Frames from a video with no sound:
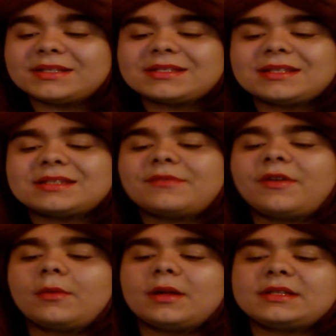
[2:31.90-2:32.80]
Princess is
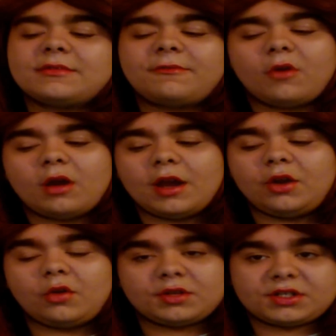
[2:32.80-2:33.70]
available at
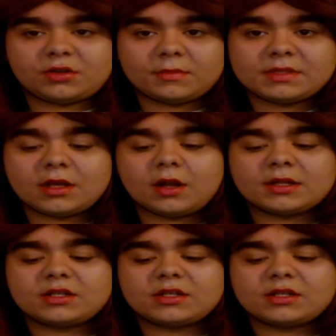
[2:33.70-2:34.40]
Sephora and Nordstrom's,